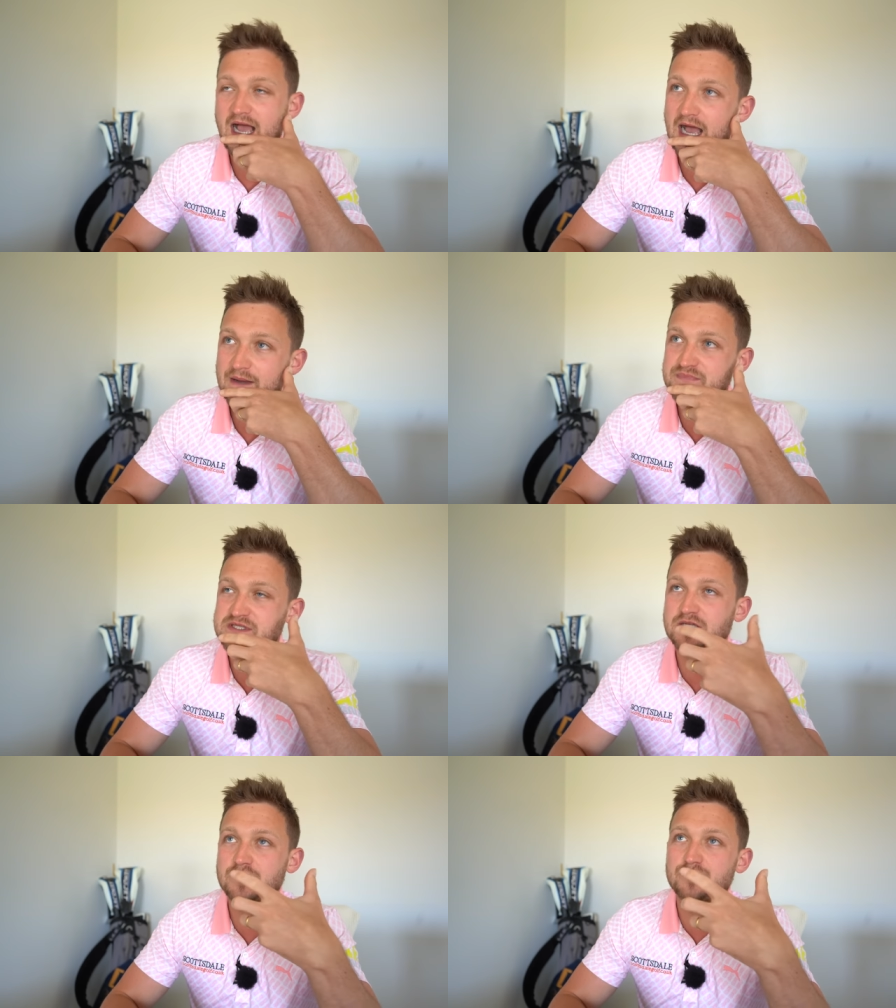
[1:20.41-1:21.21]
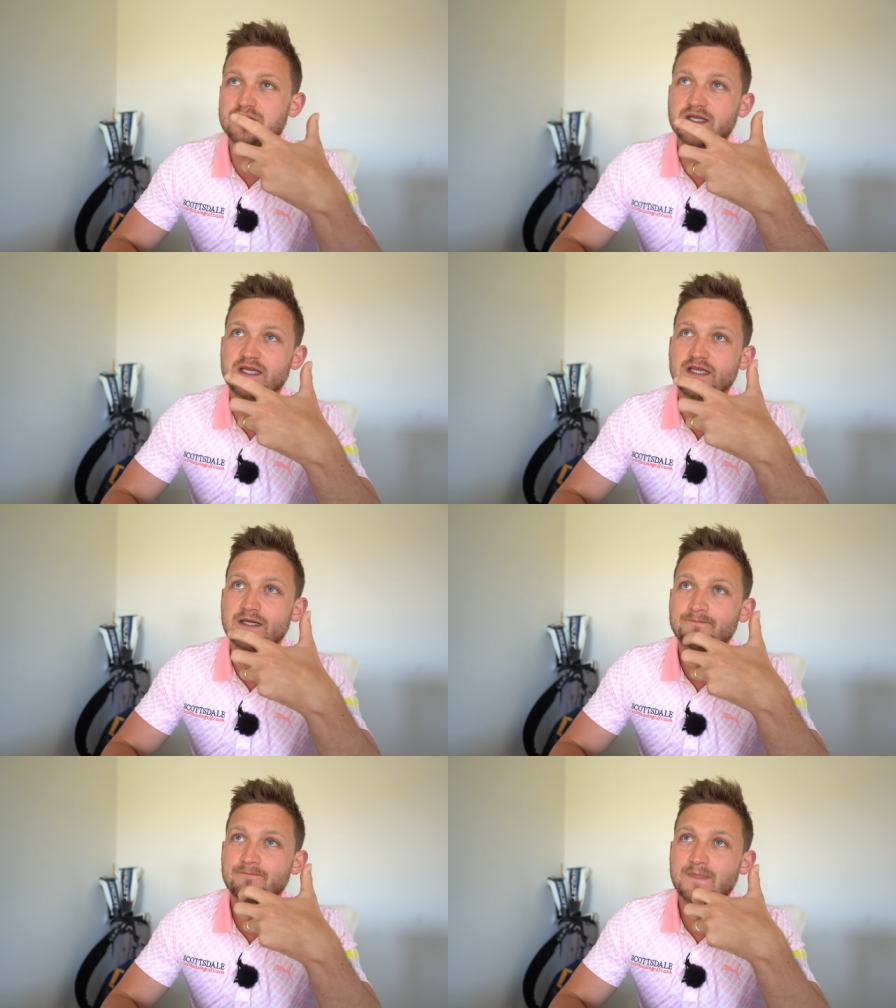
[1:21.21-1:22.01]

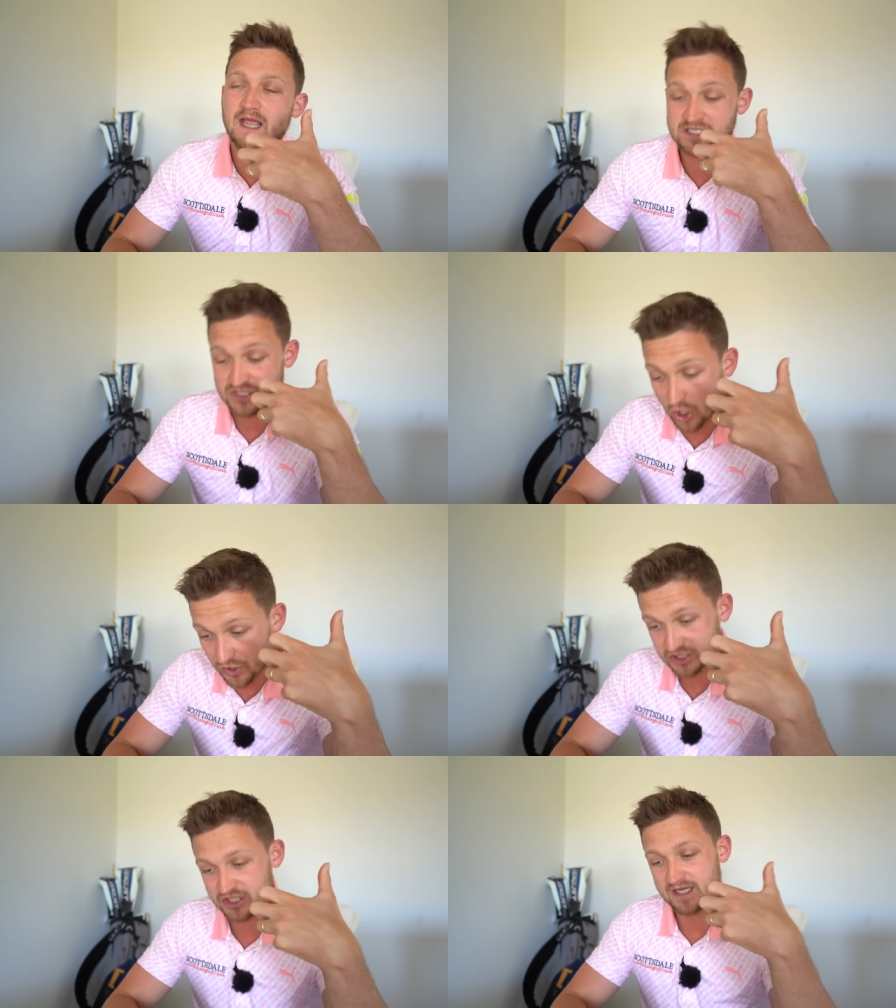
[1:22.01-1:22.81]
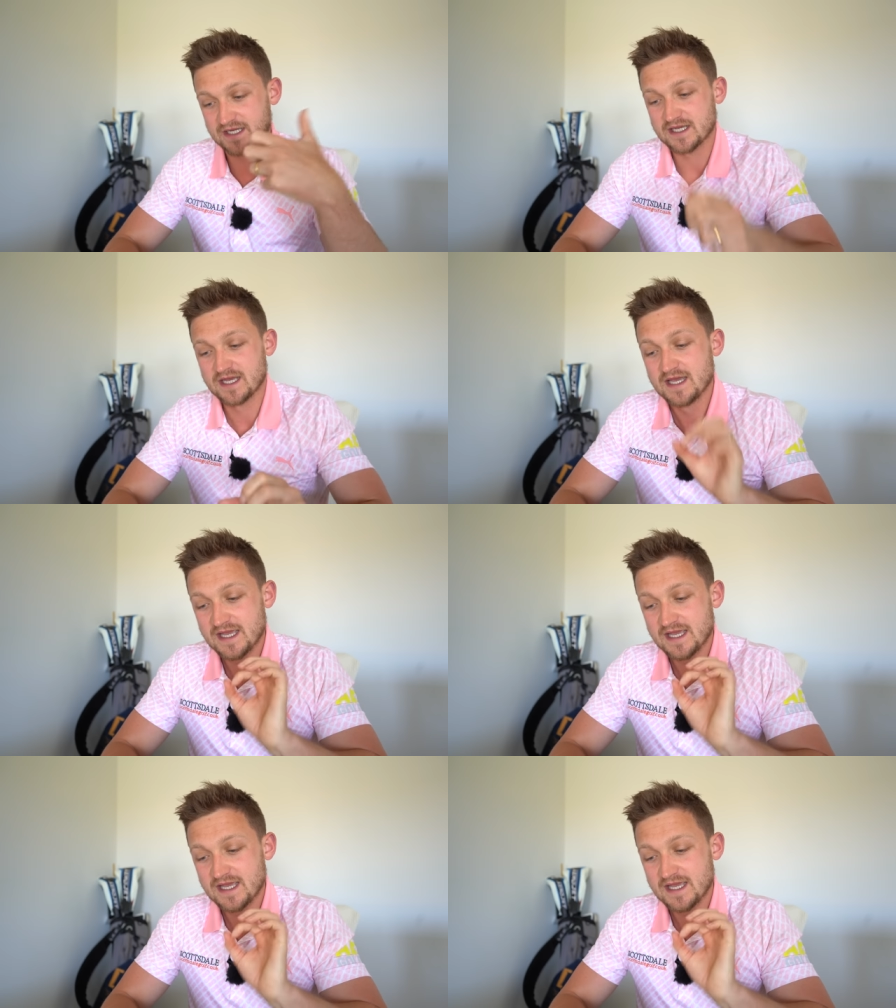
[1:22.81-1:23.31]
absolutely astonishing,